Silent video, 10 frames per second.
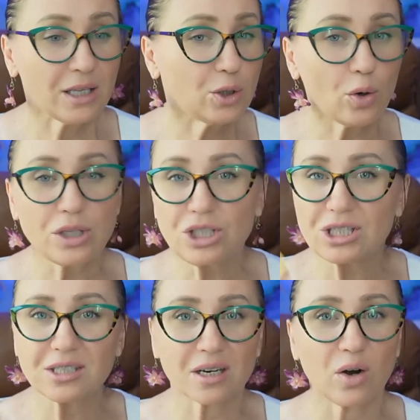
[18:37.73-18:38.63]
Don't
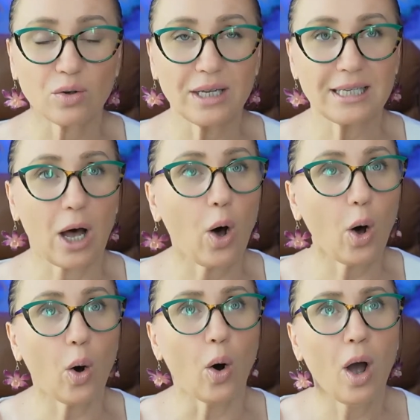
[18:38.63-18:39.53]
just throw that,
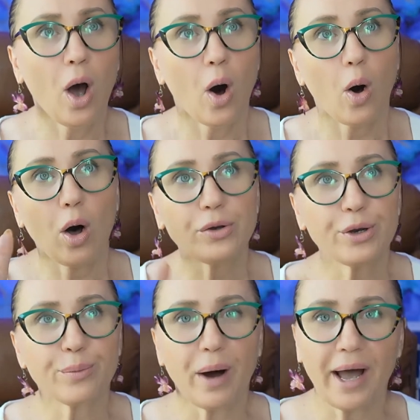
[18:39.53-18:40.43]
oh, all
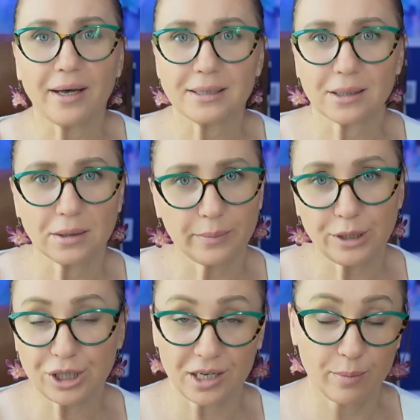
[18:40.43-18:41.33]
your miles are going to be
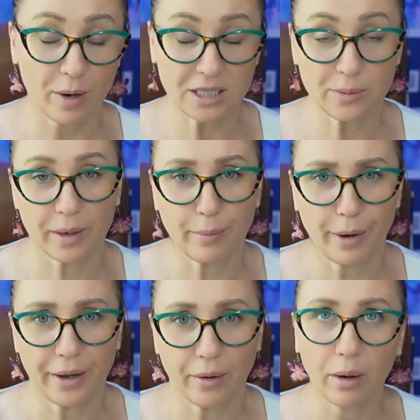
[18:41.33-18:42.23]
$3 per
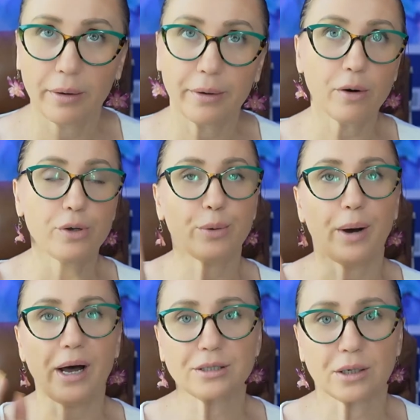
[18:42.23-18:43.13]
mile. Oh, all your
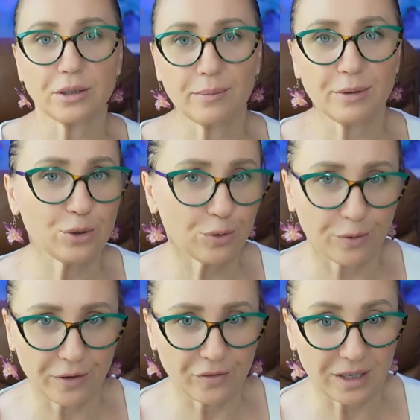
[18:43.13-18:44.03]
miles are going to be
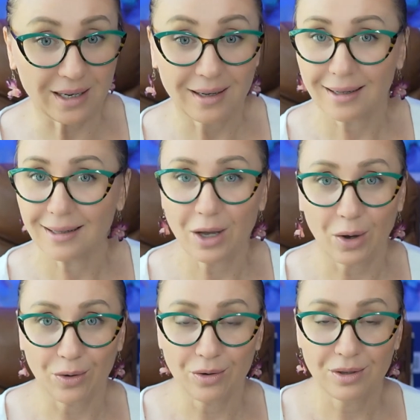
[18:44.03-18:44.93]
$250.
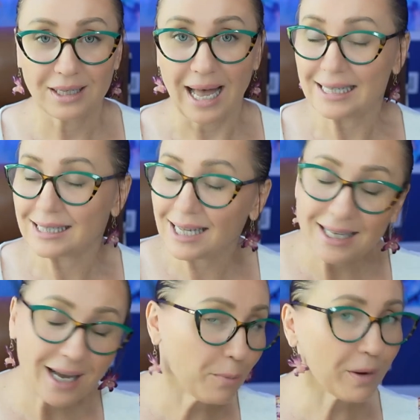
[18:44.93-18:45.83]
No, that's not
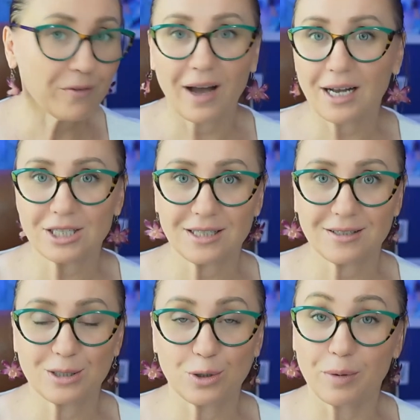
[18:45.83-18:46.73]
how
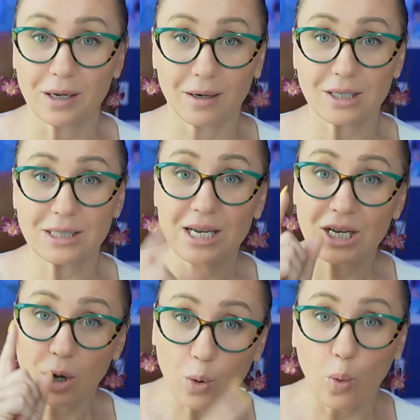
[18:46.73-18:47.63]
professionals do, because
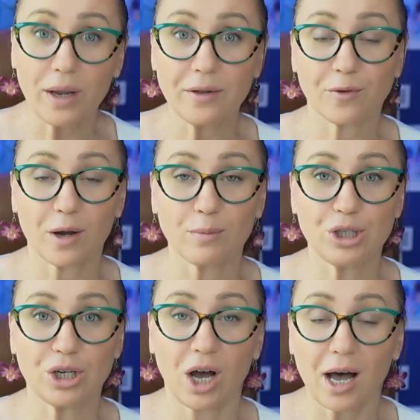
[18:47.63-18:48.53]
going from
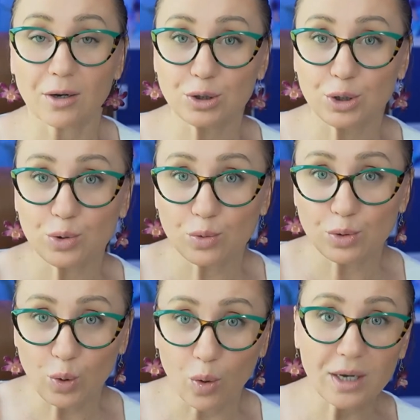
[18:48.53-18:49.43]
Chicago to
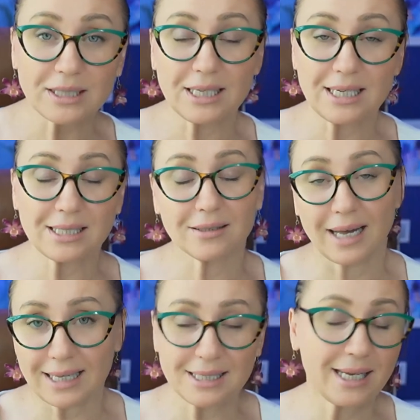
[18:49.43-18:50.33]
Northeast,
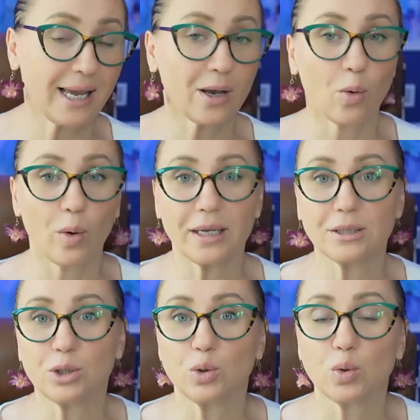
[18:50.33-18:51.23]
let's say going
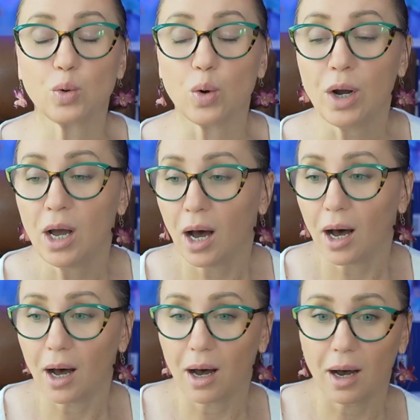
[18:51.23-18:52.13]
to
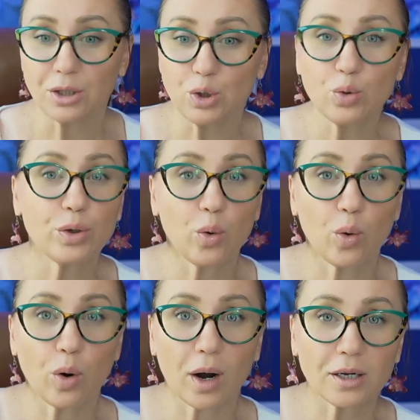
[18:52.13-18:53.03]
New
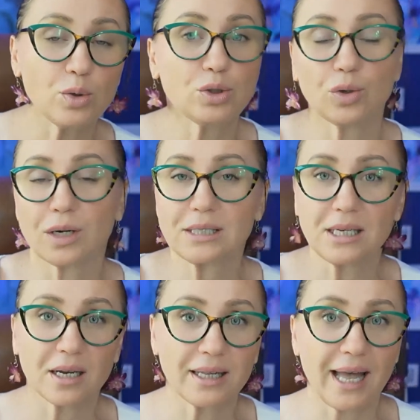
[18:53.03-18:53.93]
York, New
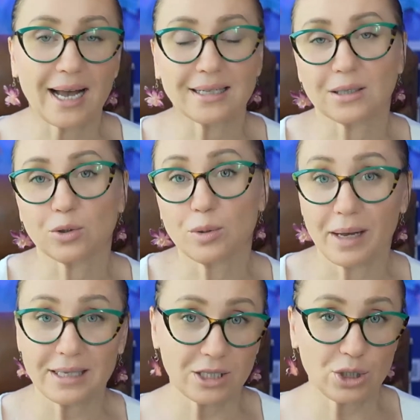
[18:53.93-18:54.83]
Jersey, Connecticut,
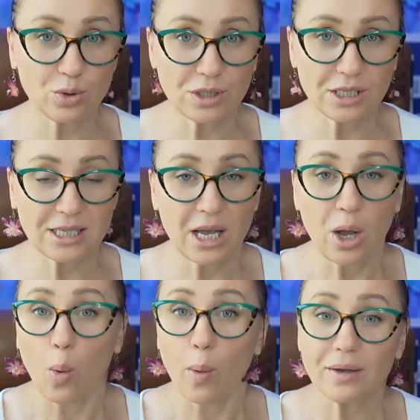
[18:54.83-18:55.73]
Massachusetts,
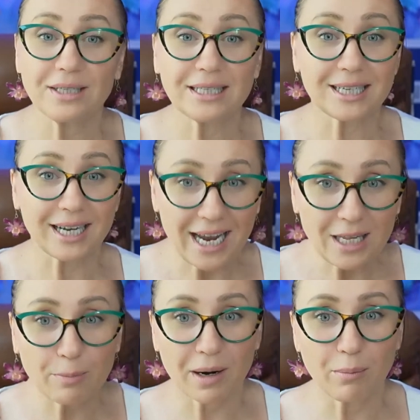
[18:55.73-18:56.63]
well, the
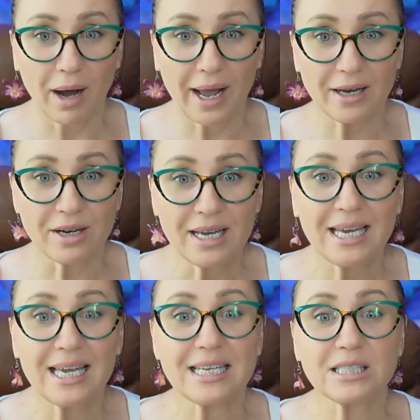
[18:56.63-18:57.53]
rate per mile
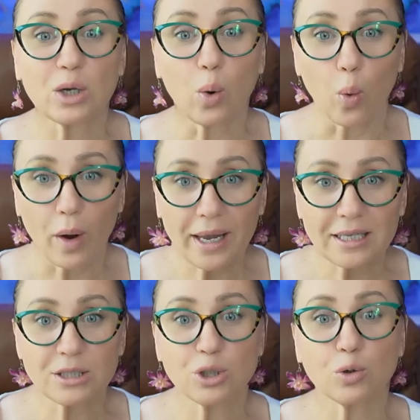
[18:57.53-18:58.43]
is
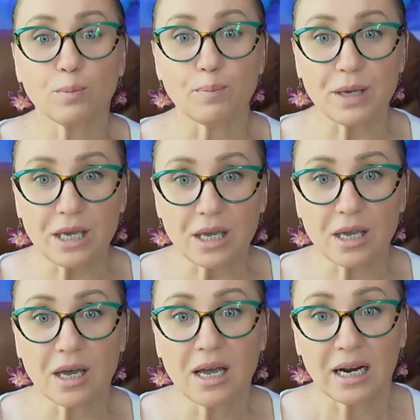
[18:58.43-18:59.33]
going to
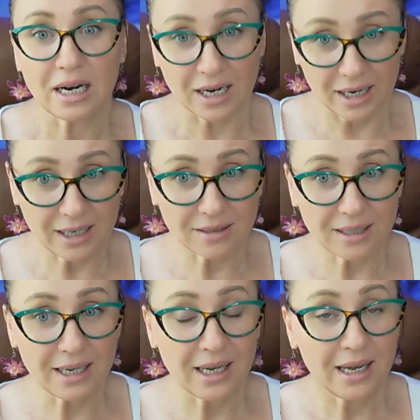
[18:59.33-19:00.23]
be really